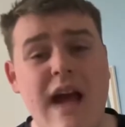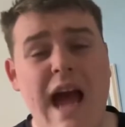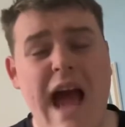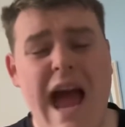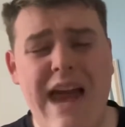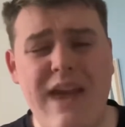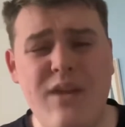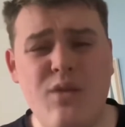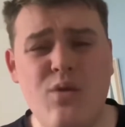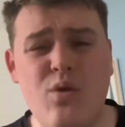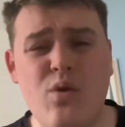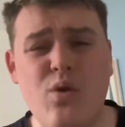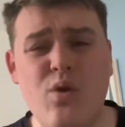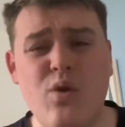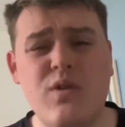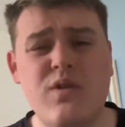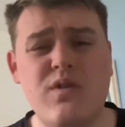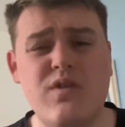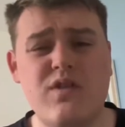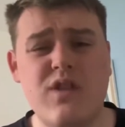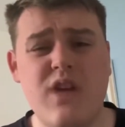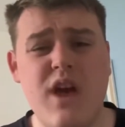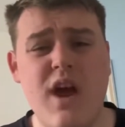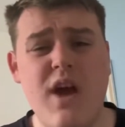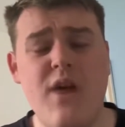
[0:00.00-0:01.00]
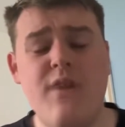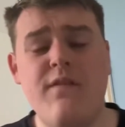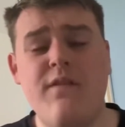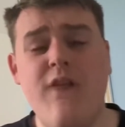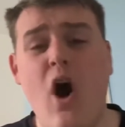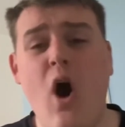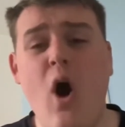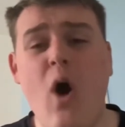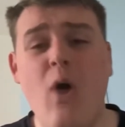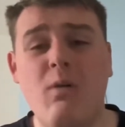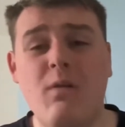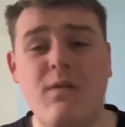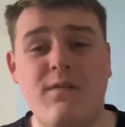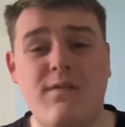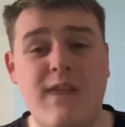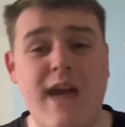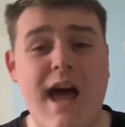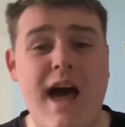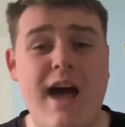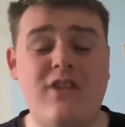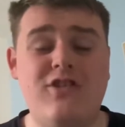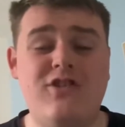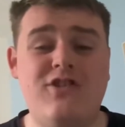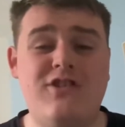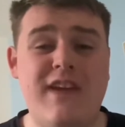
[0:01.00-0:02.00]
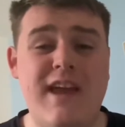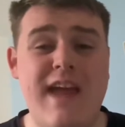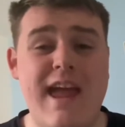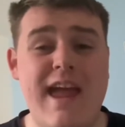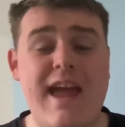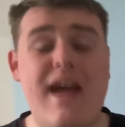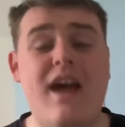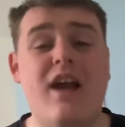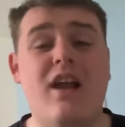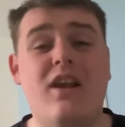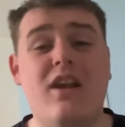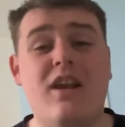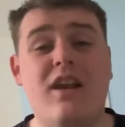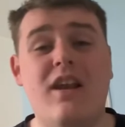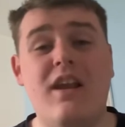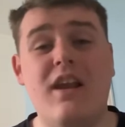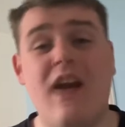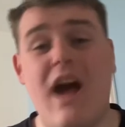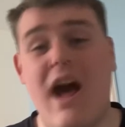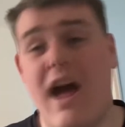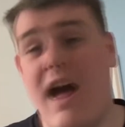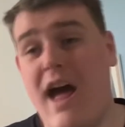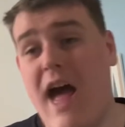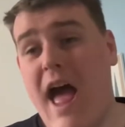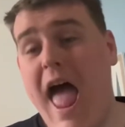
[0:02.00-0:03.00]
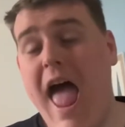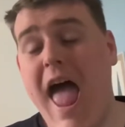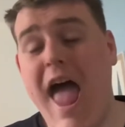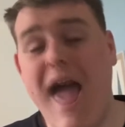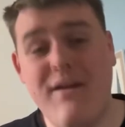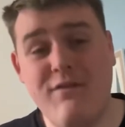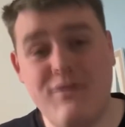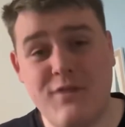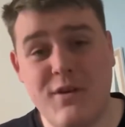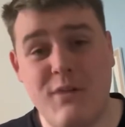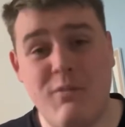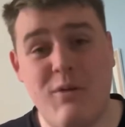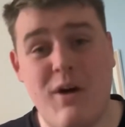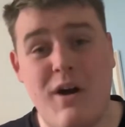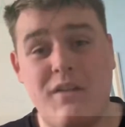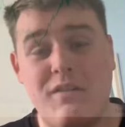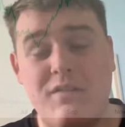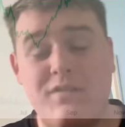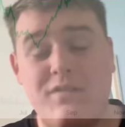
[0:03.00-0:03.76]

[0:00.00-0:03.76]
And also the whole of last year, everyone